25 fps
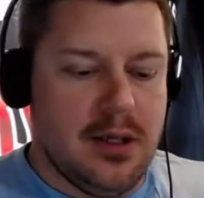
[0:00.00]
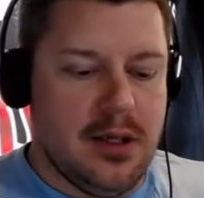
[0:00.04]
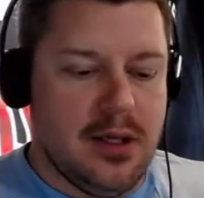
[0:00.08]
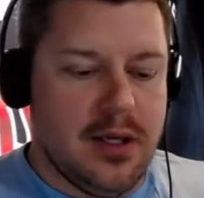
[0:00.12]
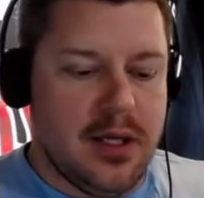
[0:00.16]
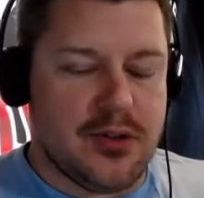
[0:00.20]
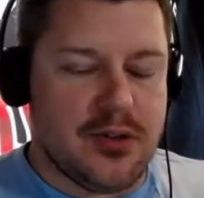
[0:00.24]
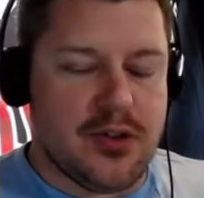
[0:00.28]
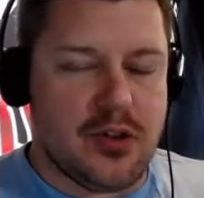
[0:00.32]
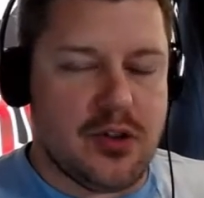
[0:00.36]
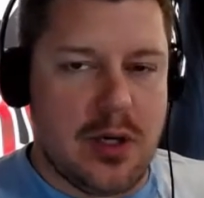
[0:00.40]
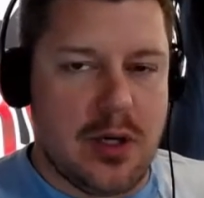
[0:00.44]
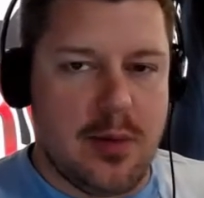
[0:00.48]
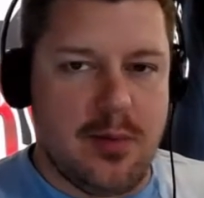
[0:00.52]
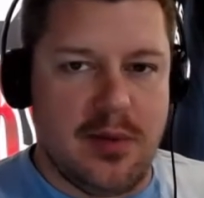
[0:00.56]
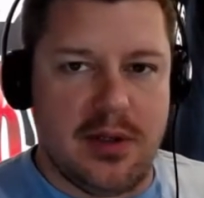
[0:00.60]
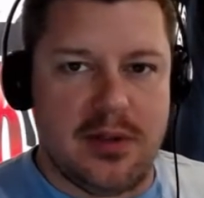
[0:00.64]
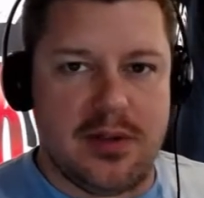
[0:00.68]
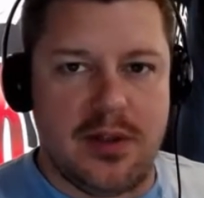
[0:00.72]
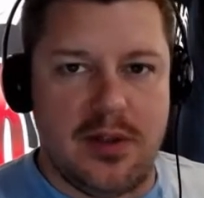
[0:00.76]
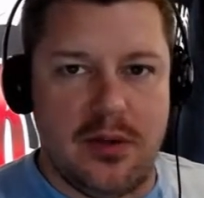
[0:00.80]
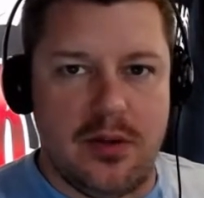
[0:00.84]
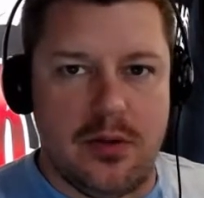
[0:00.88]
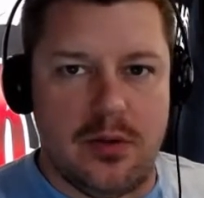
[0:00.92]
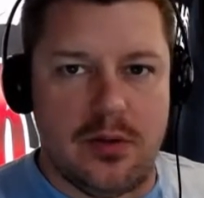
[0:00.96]
It's streaming
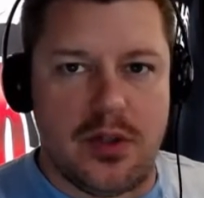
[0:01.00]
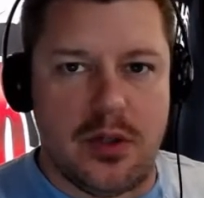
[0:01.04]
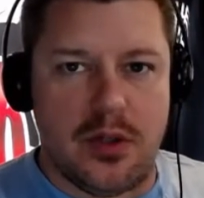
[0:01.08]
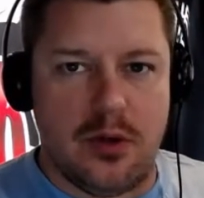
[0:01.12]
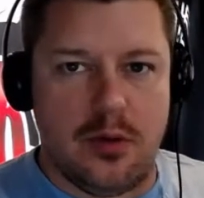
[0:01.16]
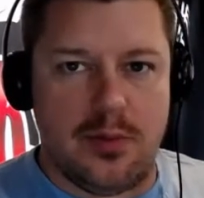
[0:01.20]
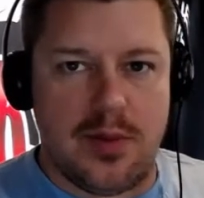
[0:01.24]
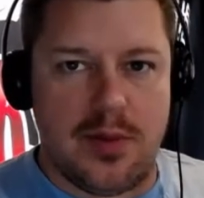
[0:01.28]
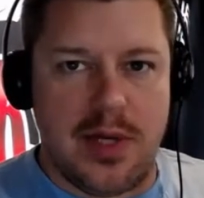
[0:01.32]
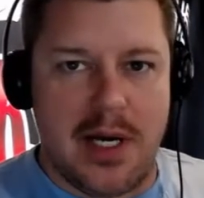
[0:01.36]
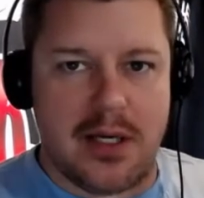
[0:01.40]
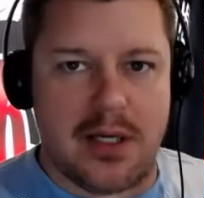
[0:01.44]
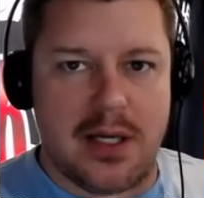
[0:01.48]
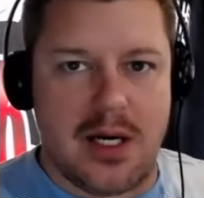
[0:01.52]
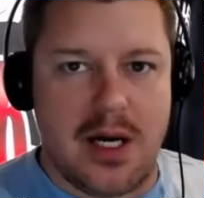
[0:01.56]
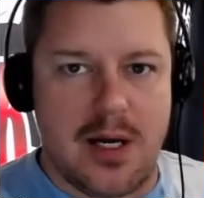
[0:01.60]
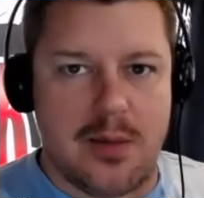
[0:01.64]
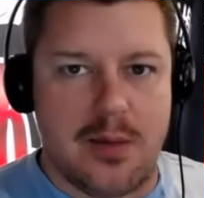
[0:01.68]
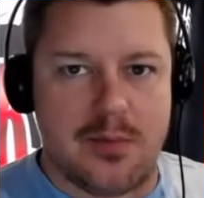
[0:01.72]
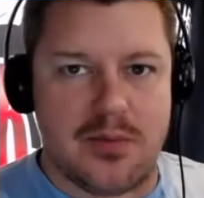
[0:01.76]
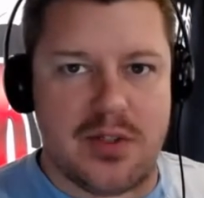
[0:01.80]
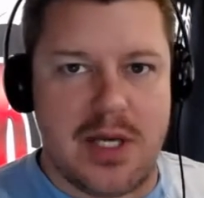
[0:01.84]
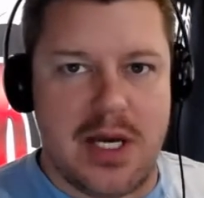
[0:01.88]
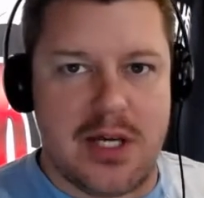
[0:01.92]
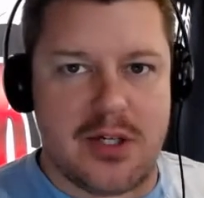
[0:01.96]
to
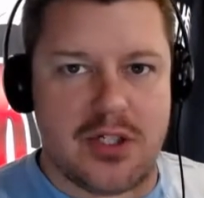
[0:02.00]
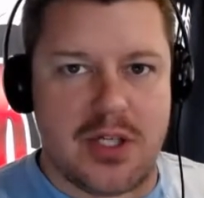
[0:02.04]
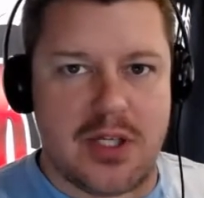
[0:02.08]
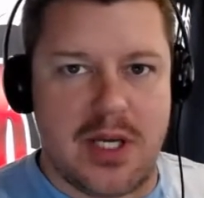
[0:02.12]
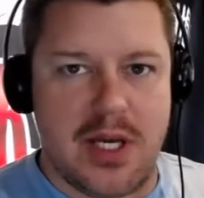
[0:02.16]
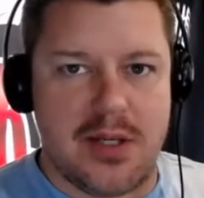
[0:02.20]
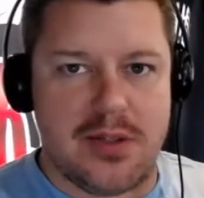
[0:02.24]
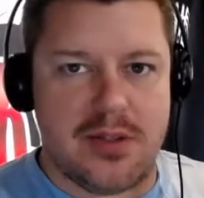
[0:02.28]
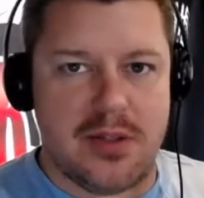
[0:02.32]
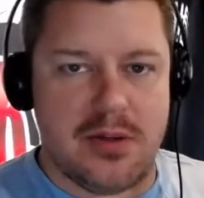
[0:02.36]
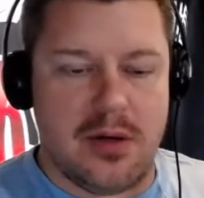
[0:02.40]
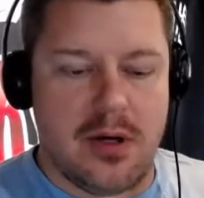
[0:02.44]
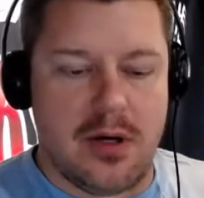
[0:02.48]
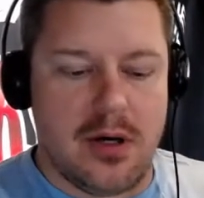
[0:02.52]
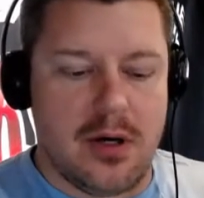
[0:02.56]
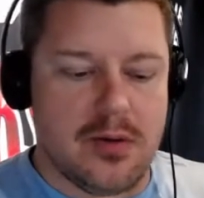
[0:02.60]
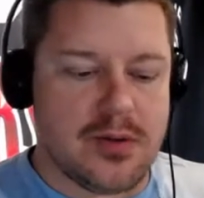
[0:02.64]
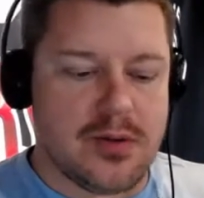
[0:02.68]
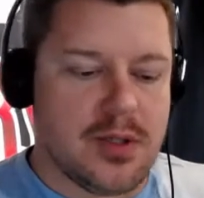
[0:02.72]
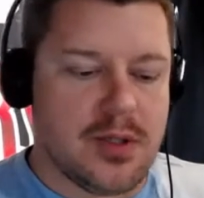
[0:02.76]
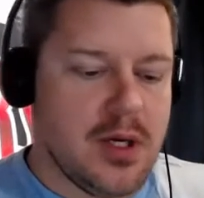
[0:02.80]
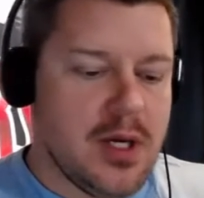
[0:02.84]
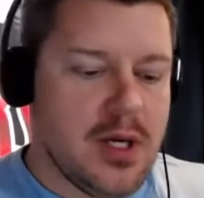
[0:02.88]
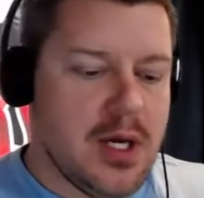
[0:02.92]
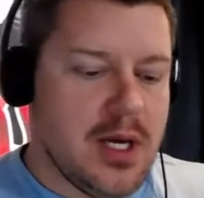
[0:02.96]
youtube.com slash Casey the
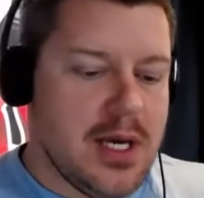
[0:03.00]
host.